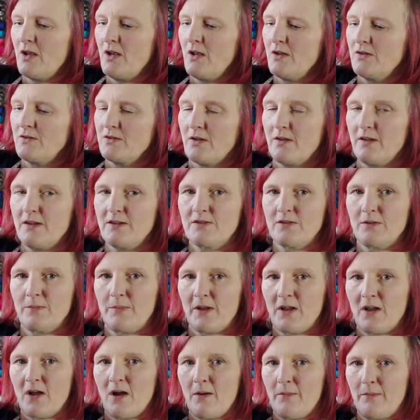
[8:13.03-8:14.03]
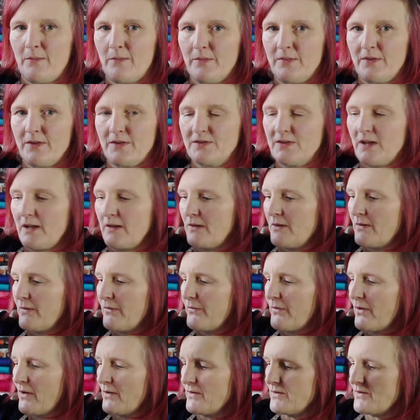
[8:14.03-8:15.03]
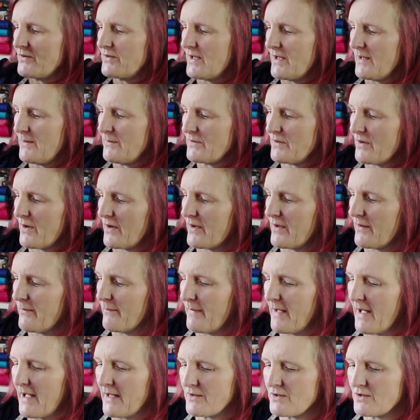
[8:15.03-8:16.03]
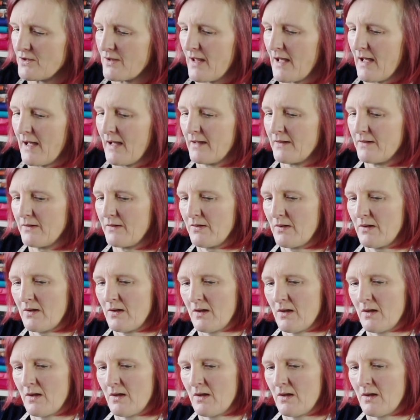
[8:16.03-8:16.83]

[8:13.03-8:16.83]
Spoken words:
So this will become the centre front seam, so I can match that